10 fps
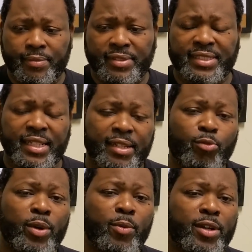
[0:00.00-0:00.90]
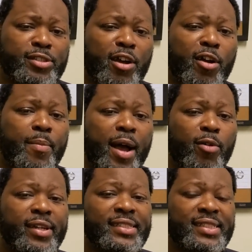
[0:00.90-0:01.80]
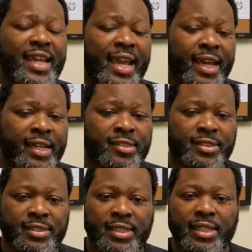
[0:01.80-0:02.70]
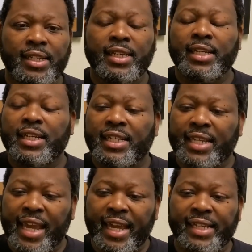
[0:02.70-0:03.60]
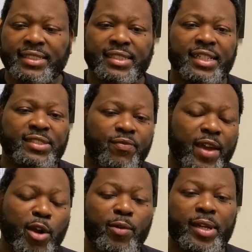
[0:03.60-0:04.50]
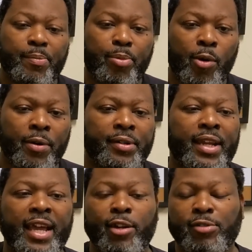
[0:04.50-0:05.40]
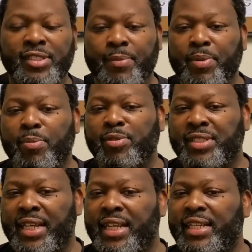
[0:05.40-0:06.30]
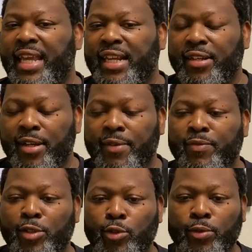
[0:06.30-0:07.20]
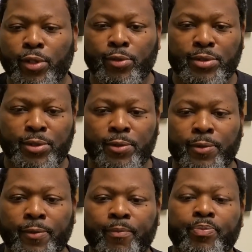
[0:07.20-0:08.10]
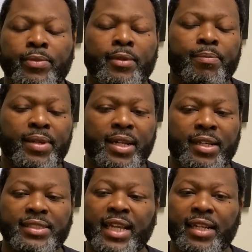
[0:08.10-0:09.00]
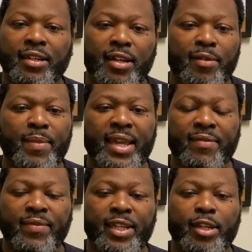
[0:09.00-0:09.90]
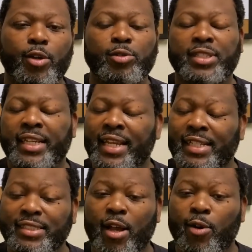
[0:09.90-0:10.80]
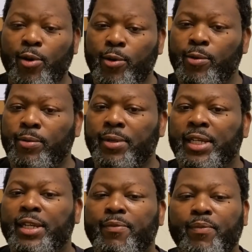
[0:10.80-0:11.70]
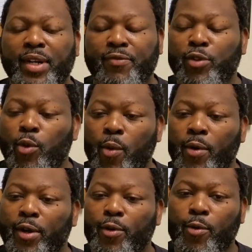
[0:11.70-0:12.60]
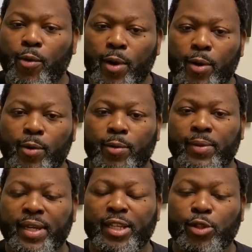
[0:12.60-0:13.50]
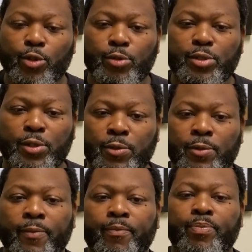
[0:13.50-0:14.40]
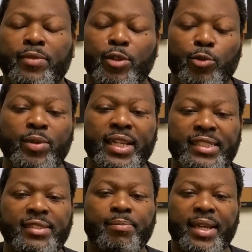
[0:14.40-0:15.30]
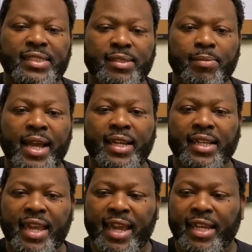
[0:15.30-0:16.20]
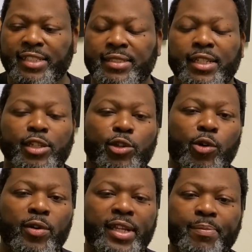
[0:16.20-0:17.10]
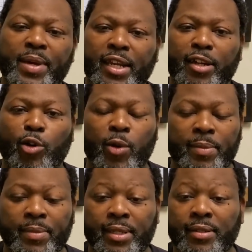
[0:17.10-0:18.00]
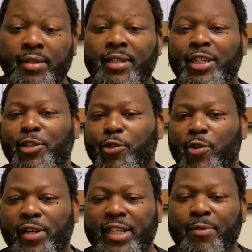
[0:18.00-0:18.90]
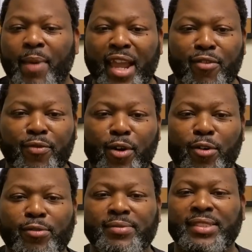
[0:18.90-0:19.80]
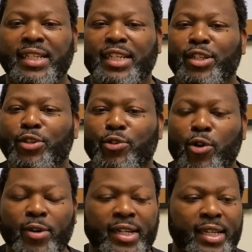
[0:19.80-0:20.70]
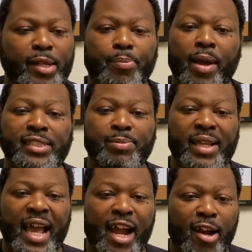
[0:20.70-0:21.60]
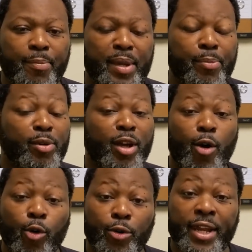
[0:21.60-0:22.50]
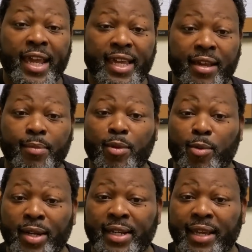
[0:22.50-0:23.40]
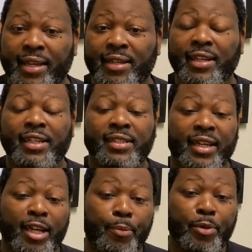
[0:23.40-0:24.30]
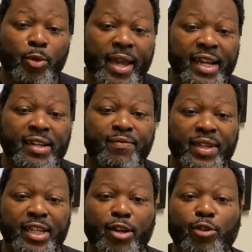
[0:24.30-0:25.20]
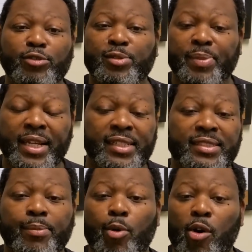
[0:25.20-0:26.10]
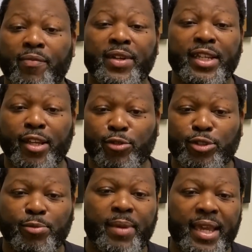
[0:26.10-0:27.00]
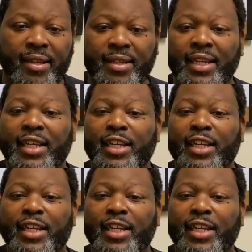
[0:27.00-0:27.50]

C we want to talk about is cash. Cash is very important. I know some people say that they love to do YouTube because they love making videos, and that's all cool. But if you want to grow in YouTube, you need to make some kind of cash. You're going to need better equipment. You're going to need microphones. You're going to need to possibly hire people to hold that camera one day to help you edit the videos, because the more videos you make,